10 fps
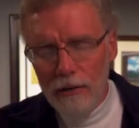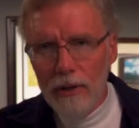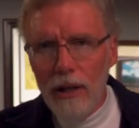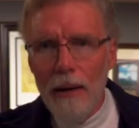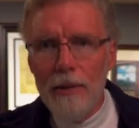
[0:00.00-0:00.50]
of
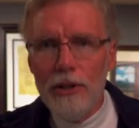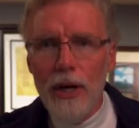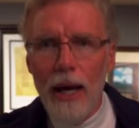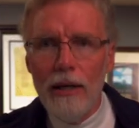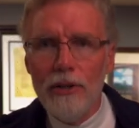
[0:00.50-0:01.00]
climate
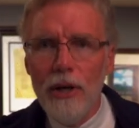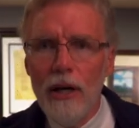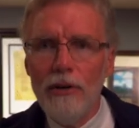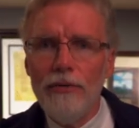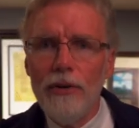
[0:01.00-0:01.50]
change
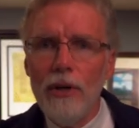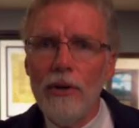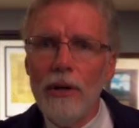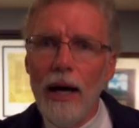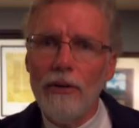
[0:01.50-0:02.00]
is
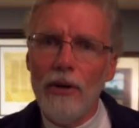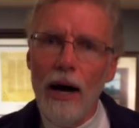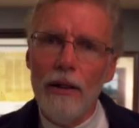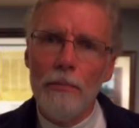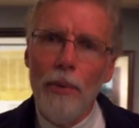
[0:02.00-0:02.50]
viewed as
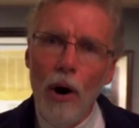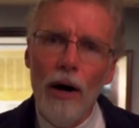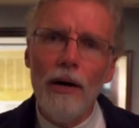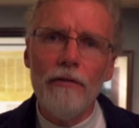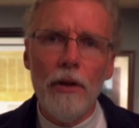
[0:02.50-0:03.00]
either
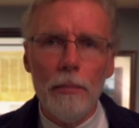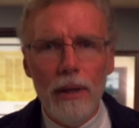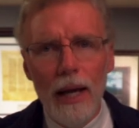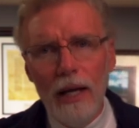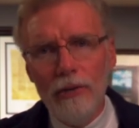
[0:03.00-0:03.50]
part of the
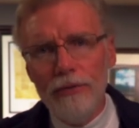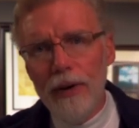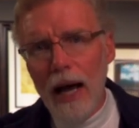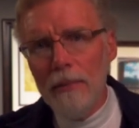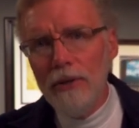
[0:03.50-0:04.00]
plagues,
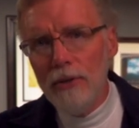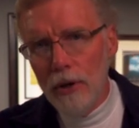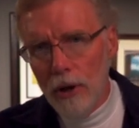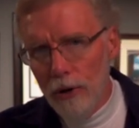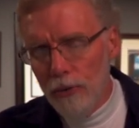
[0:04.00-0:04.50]
famines,
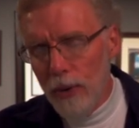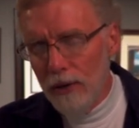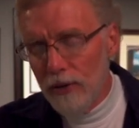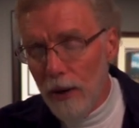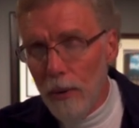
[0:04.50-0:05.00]
and
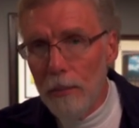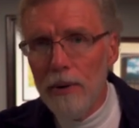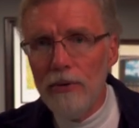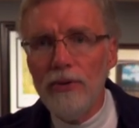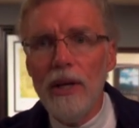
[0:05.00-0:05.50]
earthquakes that will
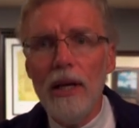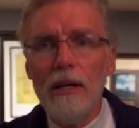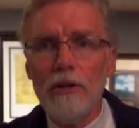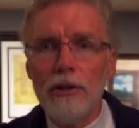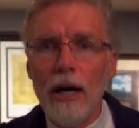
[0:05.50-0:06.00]

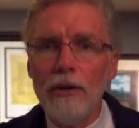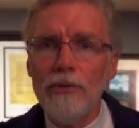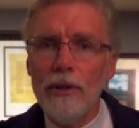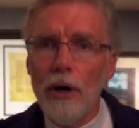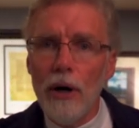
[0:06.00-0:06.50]
precede
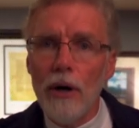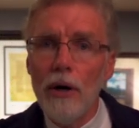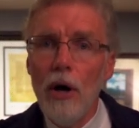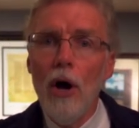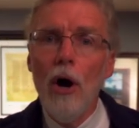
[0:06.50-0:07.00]
Christ's
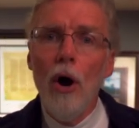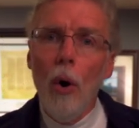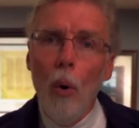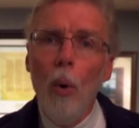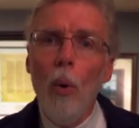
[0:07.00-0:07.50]
return,
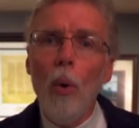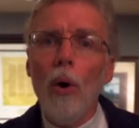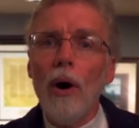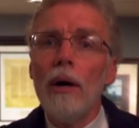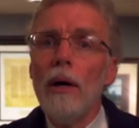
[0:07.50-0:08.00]

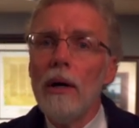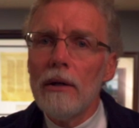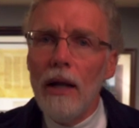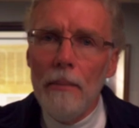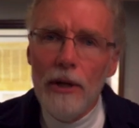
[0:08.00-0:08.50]
or
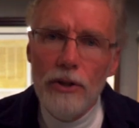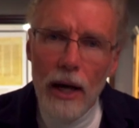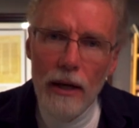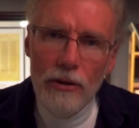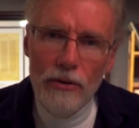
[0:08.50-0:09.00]
climate
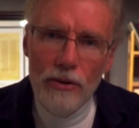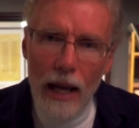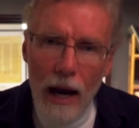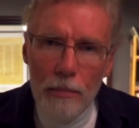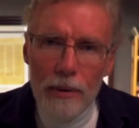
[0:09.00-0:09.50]
change is
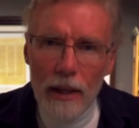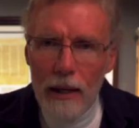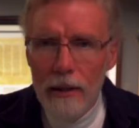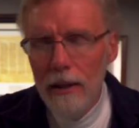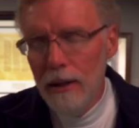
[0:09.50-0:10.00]

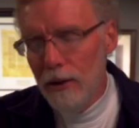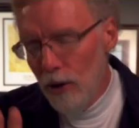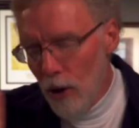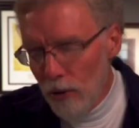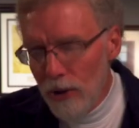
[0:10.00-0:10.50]
downplayed.
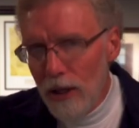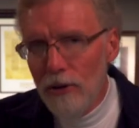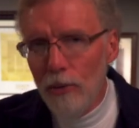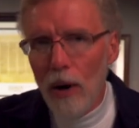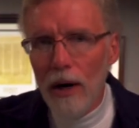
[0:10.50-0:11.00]
No
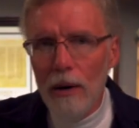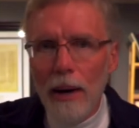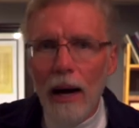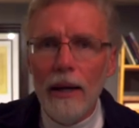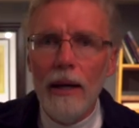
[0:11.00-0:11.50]
need to worry
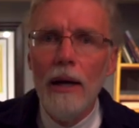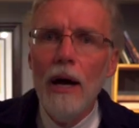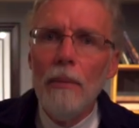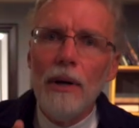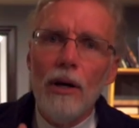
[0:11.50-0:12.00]
about it,
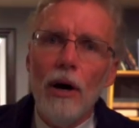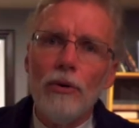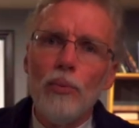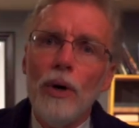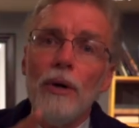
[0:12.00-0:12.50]

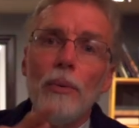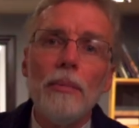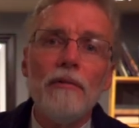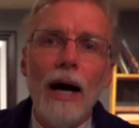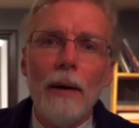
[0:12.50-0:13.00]
because we will
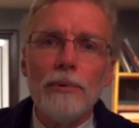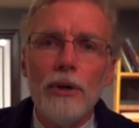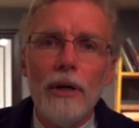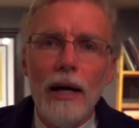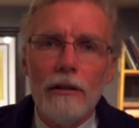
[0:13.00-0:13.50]
be
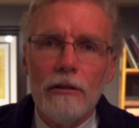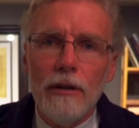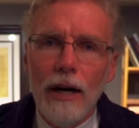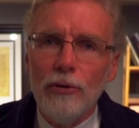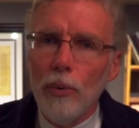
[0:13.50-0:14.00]
raptured and
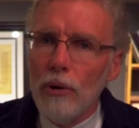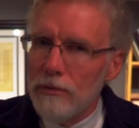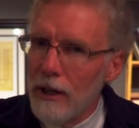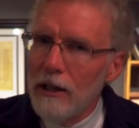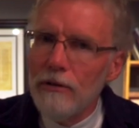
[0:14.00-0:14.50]
Christ will
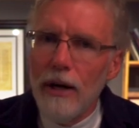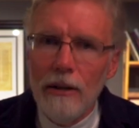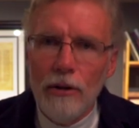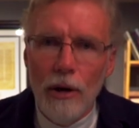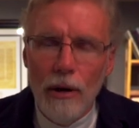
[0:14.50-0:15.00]

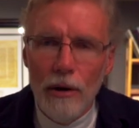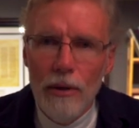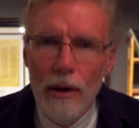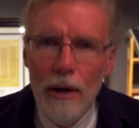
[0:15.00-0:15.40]
recreate the earth.